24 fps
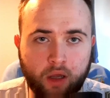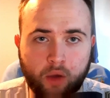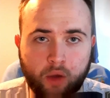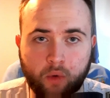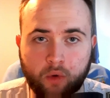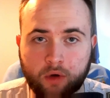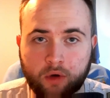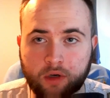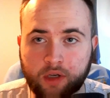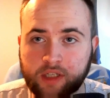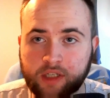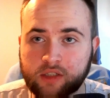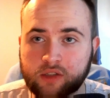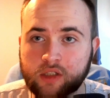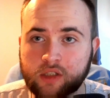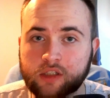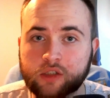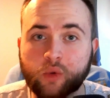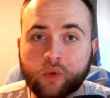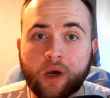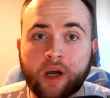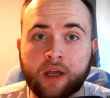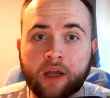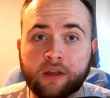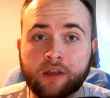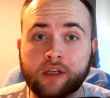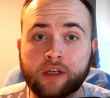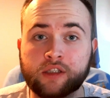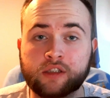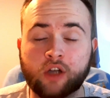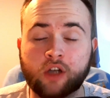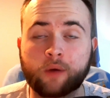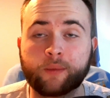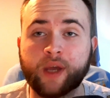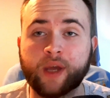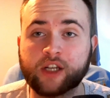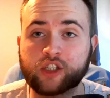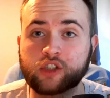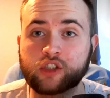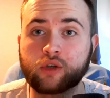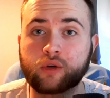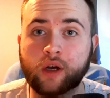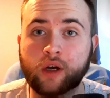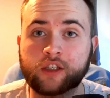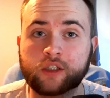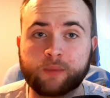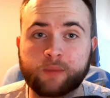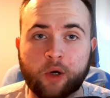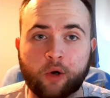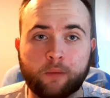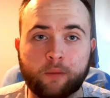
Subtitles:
Well, at least this time he actually knew how to spell